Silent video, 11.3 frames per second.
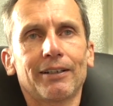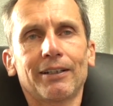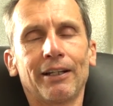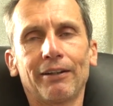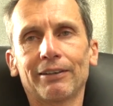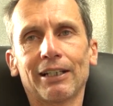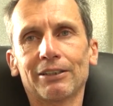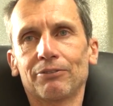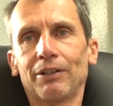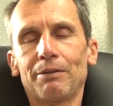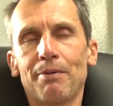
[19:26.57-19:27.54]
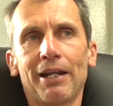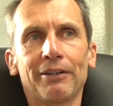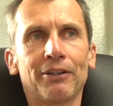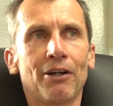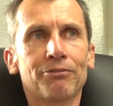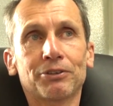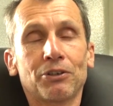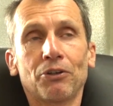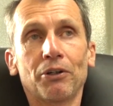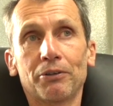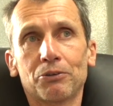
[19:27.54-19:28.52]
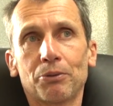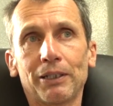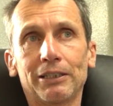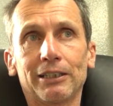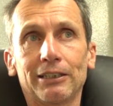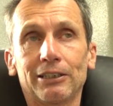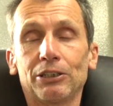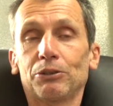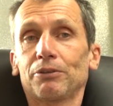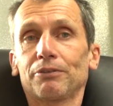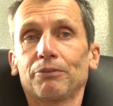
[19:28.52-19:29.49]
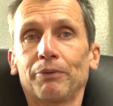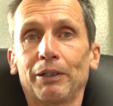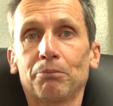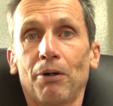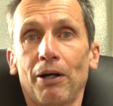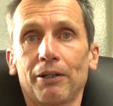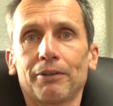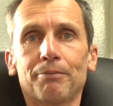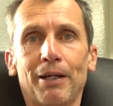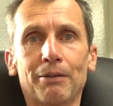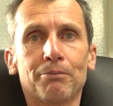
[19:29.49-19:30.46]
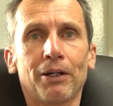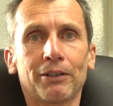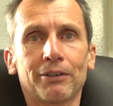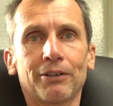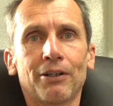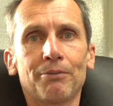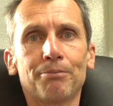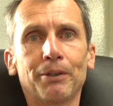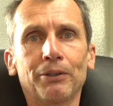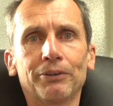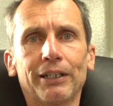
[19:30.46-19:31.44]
it doesn't really matter. And I've still got a 26-inch wheel bike, mountain bike that I built.